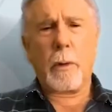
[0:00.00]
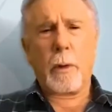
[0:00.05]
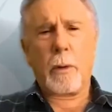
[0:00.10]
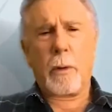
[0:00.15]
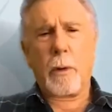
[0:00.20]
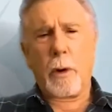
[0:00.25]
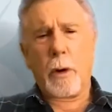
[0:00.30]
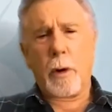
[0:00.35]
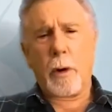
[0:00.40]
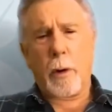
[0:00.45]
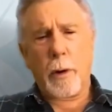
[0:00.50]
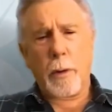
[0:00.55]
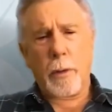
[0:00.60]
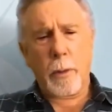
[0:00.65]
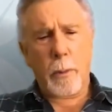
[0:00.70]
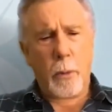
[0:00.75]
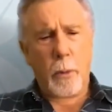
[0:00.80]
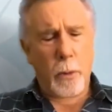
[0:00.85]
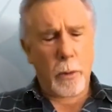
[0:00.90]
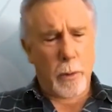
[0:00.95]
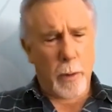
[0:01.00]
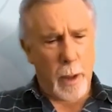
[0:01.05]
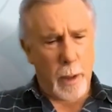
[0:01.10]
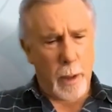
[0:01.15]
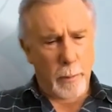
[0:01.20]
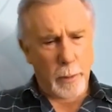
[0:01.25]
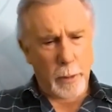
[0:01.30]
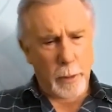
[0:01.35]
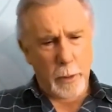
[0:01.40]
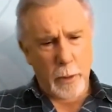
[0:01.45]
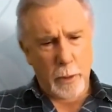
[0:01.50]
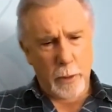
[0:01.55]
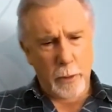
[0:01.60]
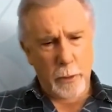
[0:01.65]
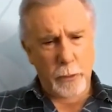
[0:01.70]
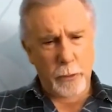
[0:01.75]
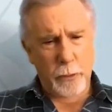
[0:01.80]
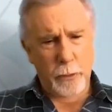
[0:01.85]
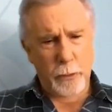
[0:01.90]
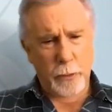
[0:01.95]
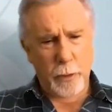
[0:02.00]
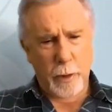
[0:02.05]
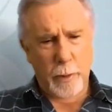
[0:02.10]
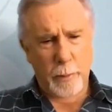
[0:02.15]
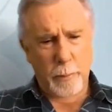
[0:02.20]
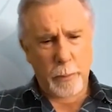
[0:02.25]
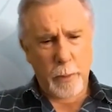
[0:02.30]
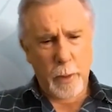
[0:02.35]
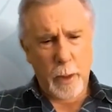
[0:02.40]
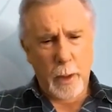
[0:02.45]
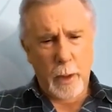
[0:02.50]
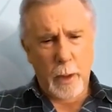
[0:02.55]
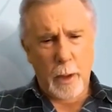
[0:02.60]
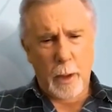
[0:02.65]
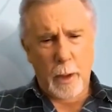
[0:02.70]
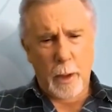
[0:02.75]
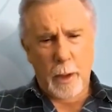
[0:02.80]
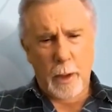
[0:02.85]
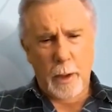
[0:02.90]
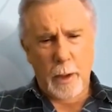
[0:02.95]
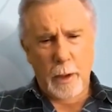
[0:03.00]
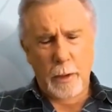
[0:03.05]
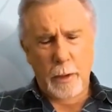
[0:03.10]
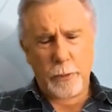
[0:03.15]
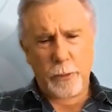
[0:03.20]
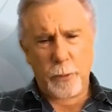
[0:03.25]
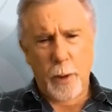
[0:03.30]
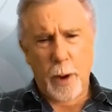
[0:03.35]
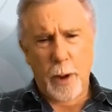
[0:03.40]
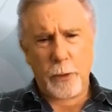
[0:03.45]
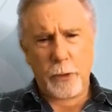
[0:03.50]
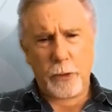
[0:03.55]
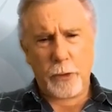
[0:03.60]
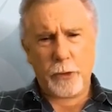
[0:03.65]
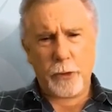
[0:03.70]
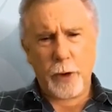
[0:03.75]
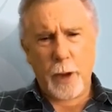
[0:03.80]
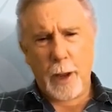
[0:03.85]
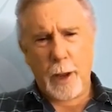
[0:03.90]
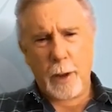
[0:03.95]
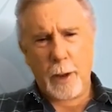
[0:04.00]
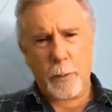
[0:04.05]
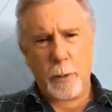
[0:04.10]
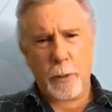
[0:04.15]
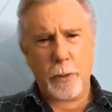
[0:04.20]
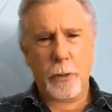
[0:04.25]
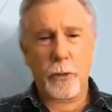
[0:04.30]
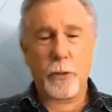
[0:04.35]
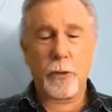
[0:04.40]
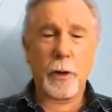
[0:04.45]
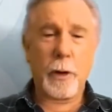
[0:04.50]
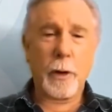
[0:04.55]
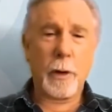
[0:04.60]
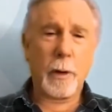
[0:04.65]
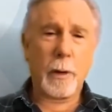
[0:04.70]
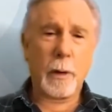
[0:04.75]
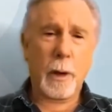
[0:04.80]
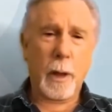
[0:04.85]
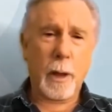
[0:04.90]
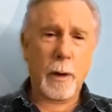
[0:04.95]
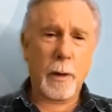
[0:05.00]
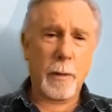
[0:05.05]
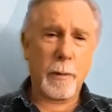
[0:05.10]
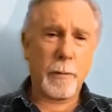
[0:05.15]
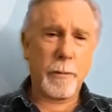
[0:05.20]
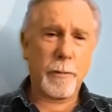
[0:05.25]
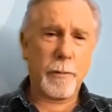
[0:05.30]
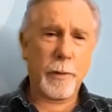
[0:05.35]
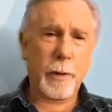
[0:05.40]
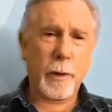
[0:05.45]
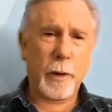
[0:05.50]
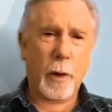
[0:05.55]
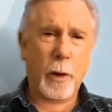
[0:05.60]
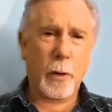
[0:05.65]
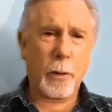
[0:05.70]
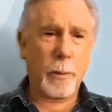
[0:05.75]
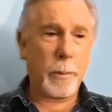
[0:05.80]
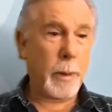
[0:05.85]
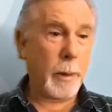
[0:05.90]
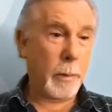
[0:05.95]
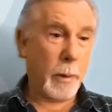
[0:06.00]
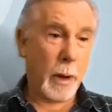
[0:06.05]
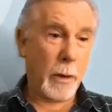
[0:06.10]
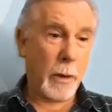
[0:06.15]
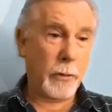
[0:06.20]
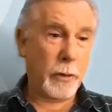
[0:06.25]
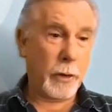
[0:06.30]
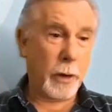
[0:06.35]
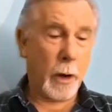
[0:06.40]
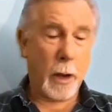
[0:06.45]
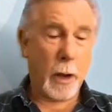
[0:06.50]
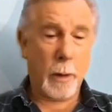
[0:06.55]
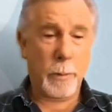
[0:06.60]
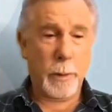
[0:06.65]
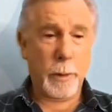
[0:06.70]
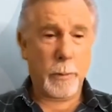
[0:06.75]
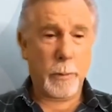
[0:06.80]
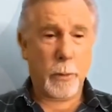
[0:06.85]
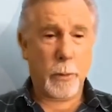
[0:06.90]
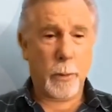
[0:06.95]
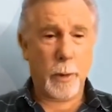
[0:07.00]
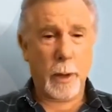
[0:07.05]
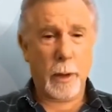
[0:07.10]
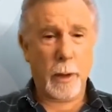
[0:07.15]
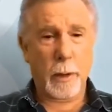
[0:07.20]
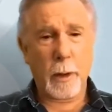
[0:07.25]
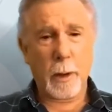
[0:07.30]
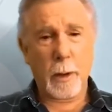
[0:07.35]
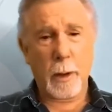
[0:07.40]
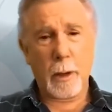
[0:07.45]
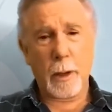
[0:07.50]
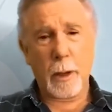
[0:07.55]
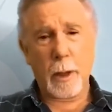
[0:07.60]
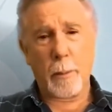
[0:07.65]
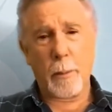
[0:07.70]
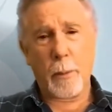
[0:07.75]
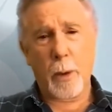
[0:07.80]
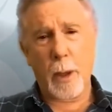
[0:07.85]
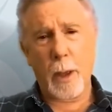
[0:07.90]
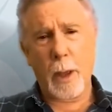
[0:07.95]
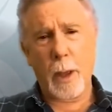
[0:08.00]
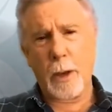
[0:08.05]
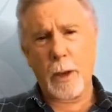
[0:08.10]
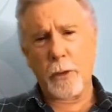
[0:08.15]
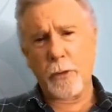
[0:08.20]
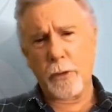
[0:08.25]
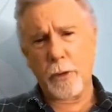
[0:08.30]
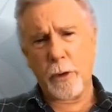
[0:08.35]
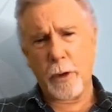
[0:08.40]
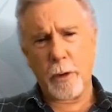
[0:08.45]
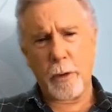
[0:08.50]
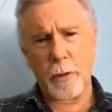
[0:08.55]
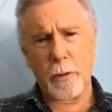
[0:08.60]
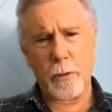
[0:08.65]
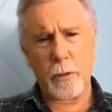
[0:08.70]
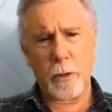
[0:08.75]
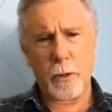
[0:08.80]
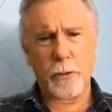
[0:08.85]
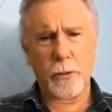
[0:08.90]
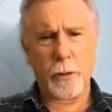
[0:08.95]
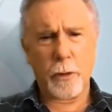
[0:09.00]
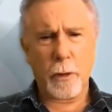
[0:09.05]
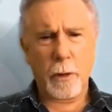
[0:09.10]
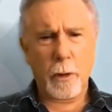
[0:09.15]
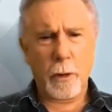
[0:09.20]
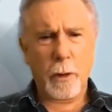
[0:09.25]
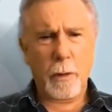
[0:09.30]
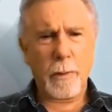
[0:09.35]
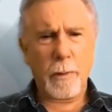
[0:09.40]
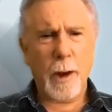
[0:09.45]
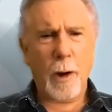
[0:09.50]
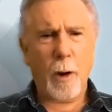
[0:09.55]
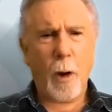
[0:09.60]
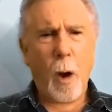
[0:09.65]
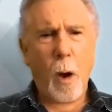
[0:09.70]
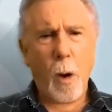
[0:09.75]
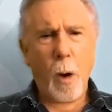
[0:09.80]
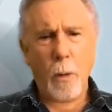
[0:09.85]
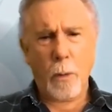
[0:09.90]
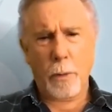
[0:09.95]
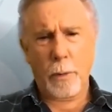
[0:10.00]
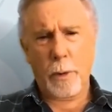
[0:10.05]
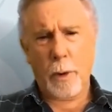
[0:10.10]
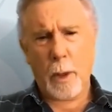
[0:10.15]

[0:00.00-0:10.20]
agree with you more, Graham, because it's rather sad when you see a lot of older people. I see a lot of people around my age that are they're old.